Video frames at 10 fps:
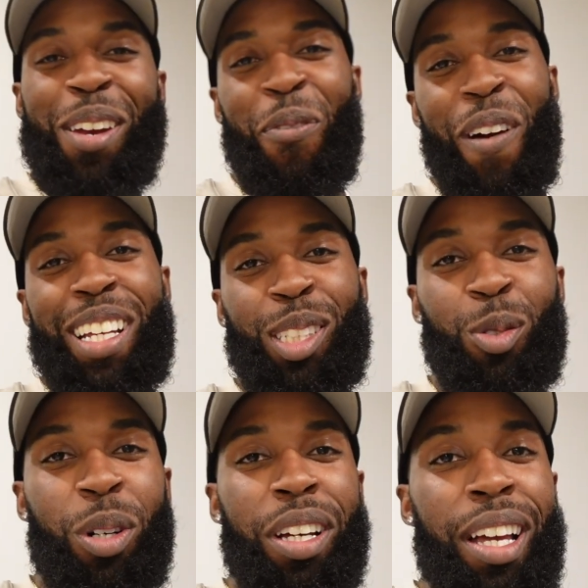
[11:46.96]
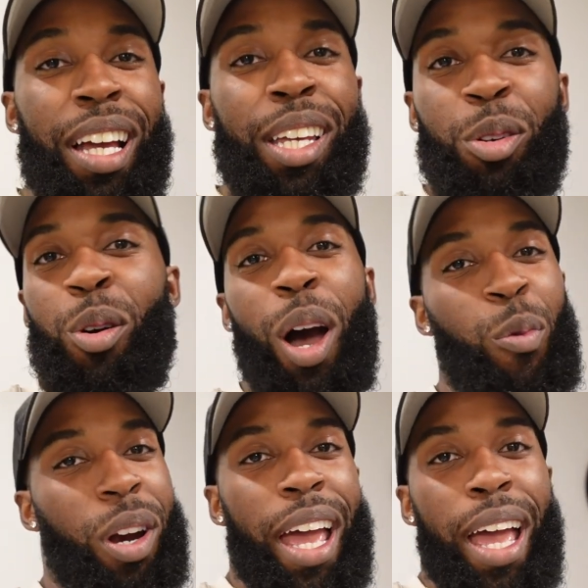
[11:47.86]
he the fancy one. You know, I
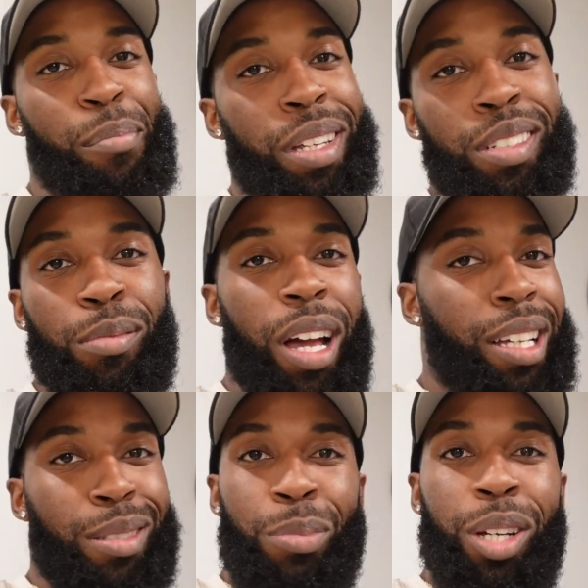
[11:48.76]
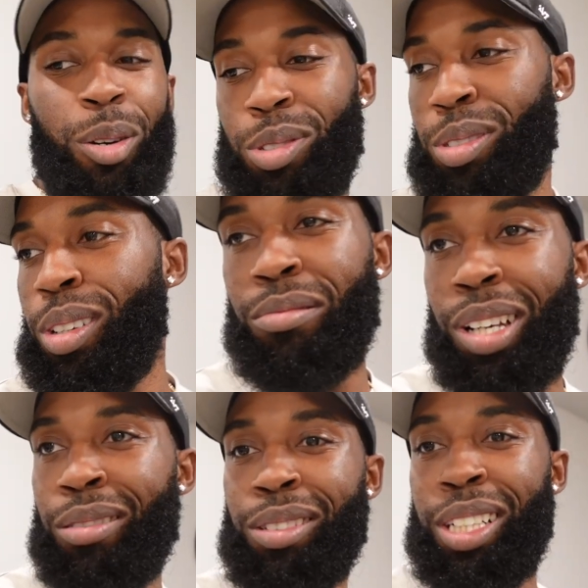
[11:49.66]
would have had me some Casamigos or something.
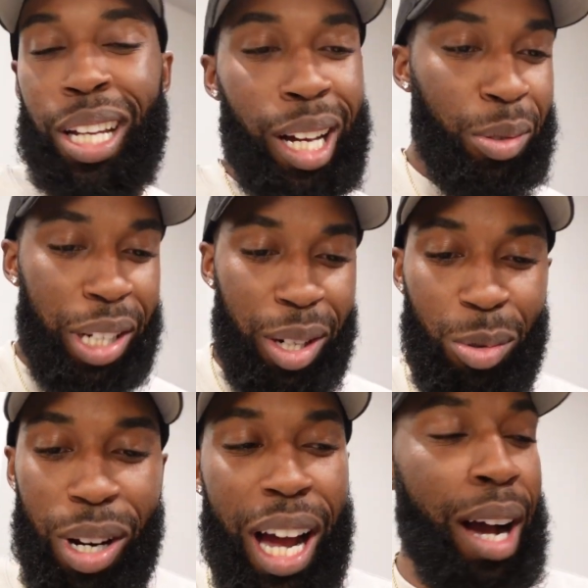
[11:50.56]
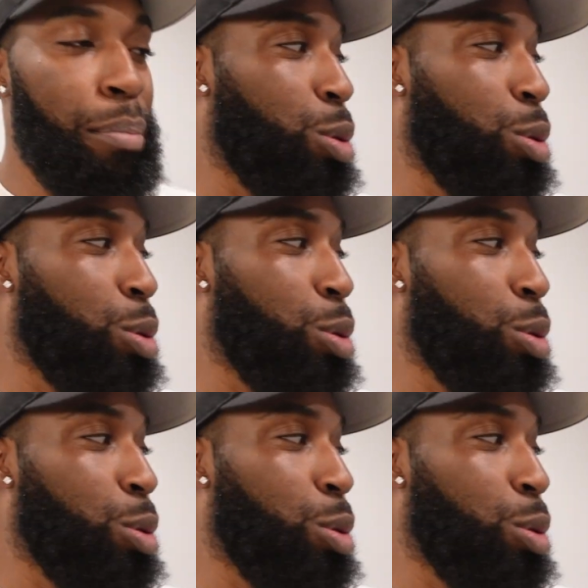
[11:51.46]
Nah, I don't need no Don